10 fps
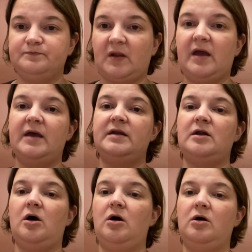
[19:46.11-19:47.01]
I had it
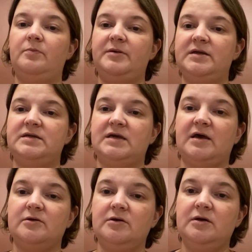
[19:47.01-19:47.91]
all pinned
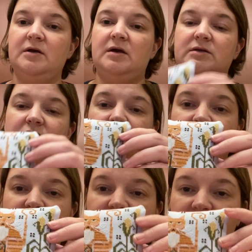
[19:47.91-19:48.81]
together, so I was
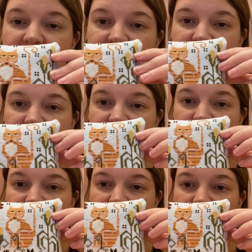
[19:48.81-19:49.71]
just finishing